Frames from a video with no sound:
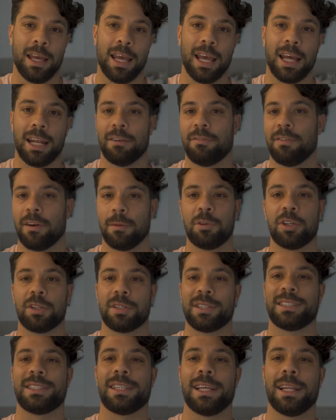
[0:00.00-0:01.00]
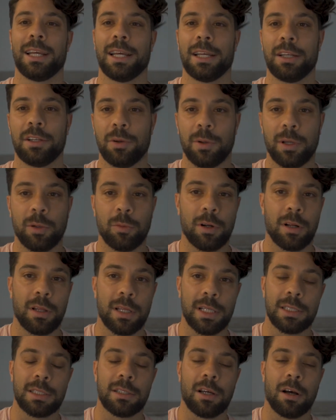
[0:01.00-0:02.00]
And if I'm just sitting doing one
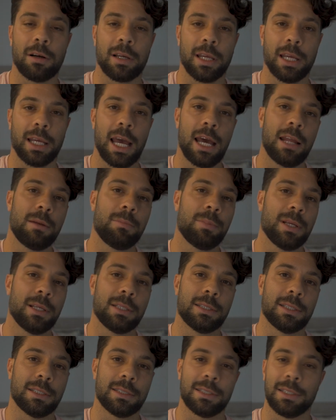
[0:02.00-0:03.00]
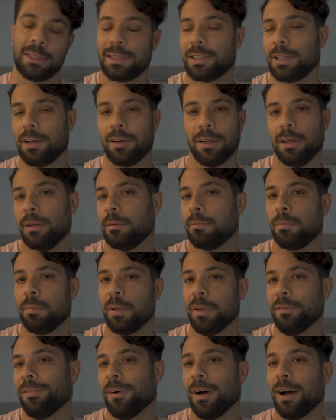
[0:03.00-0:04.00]
of these talking head pieces, it's gonna
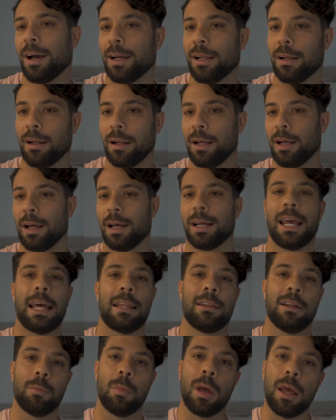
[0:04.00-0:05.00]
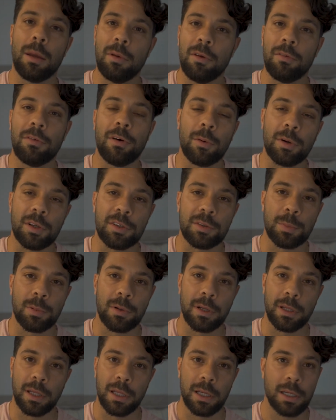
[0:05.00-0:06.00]
be fine. Again, there may be focus
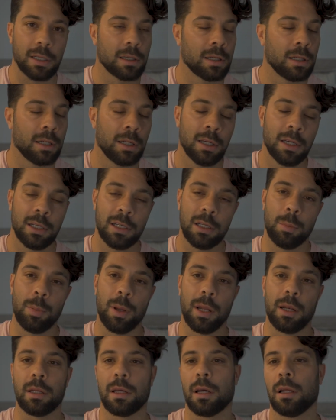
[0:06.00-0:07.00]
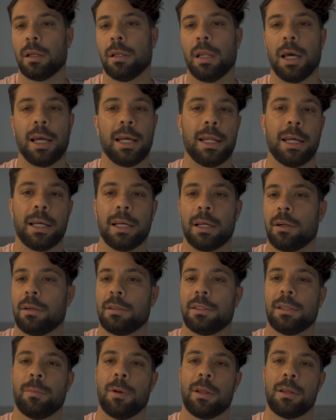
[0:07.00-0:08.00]
breathing depending on lighting
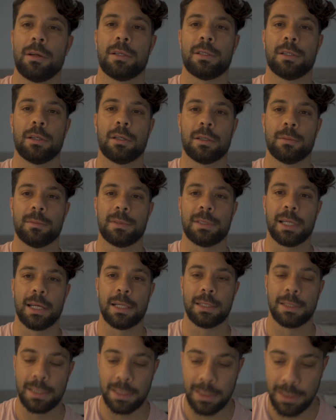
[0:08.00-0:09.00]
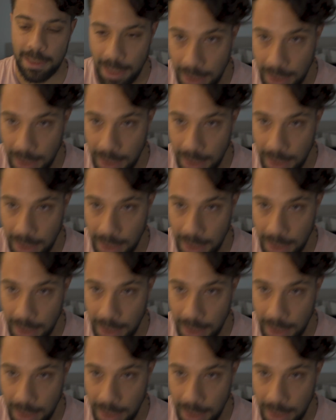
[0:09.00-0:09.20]
or some other circumstances.